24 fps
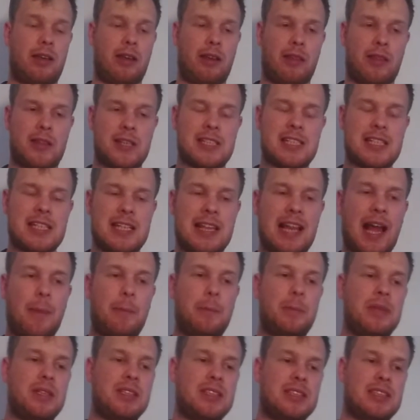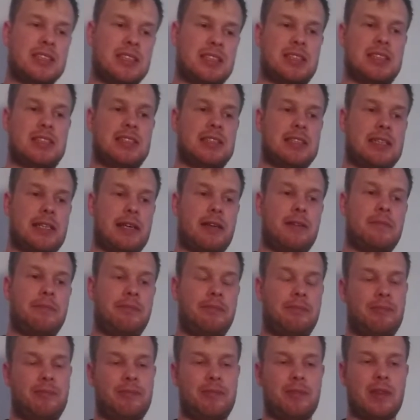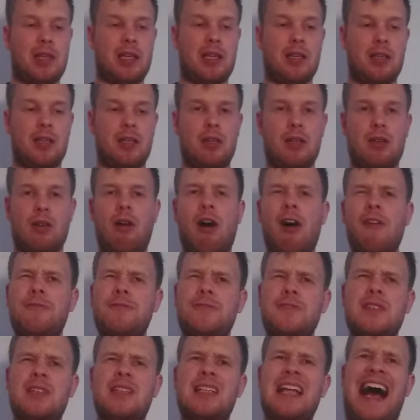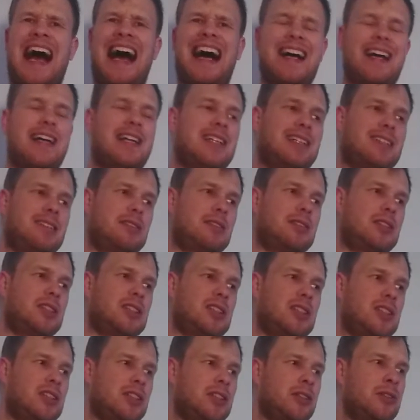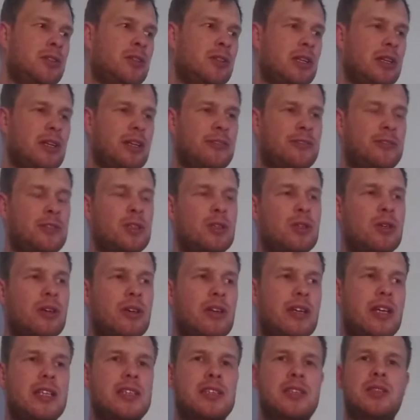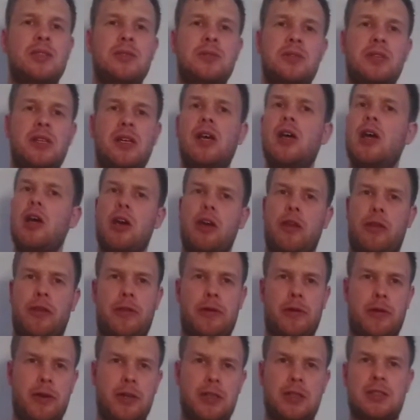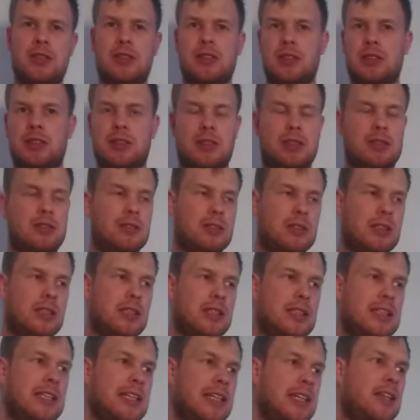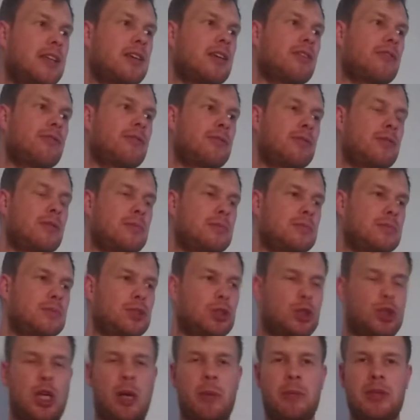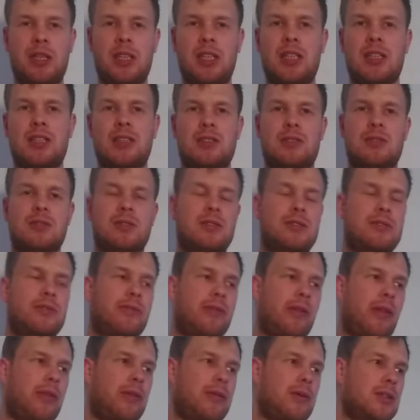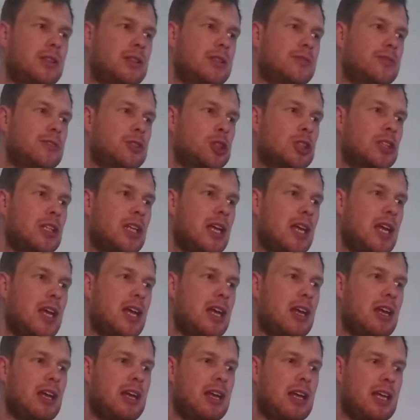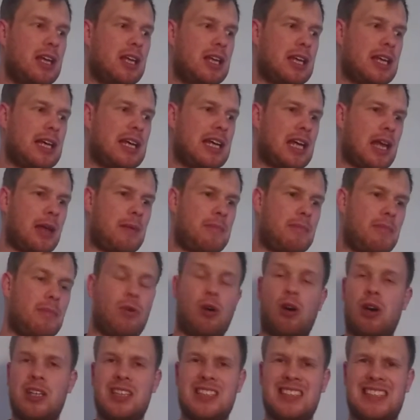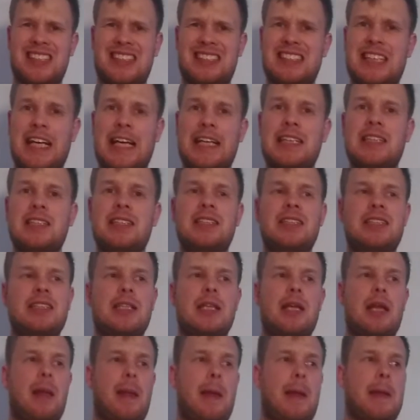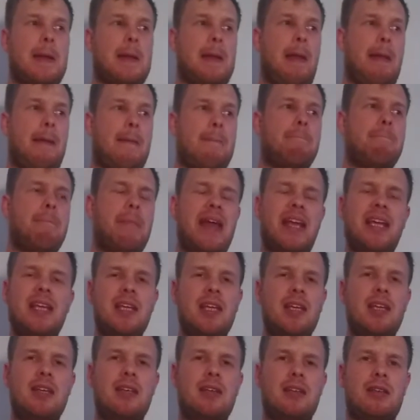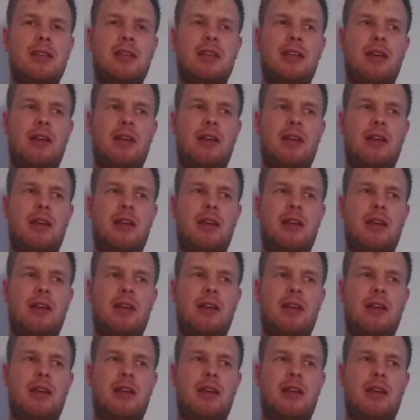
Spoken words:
this club is often if you look into the third league from Germany, into the third division, or in the second, many